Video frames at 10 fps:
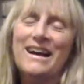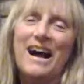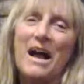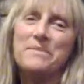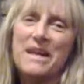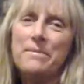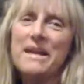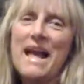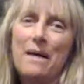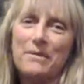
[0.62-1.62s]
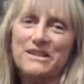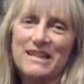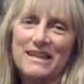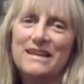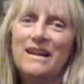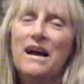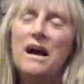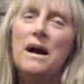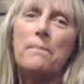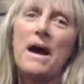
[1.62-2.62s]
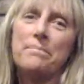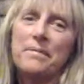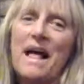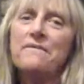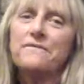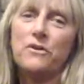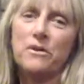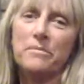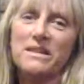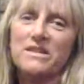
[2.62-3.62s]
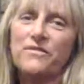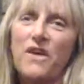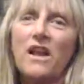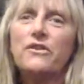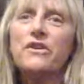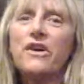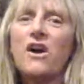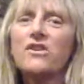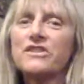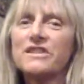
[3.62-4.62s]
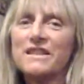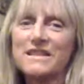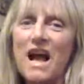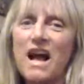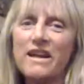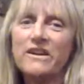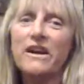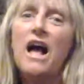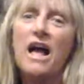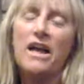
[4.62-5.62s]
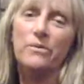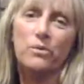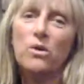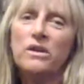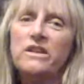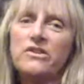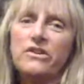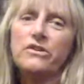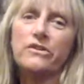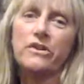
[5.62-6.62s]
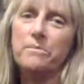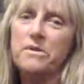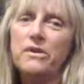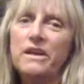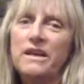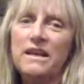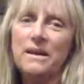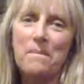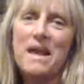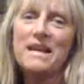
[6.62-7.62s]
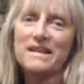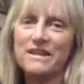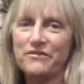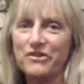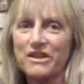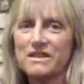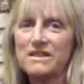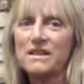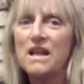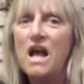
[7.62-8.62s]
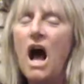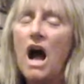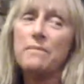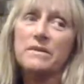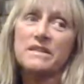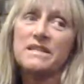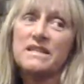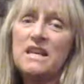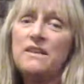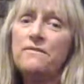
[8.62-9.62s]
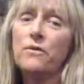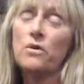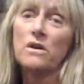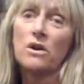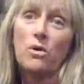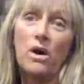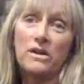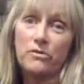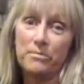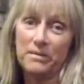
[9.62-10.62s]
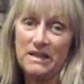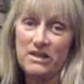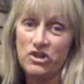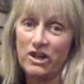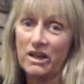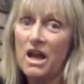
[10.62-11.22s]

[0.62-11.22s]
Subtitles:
I'm Debbie Hamilton. My platform is Follow Your Heart's Desire and Roll into your community and make a difference. I'm a C4 quadriplegic.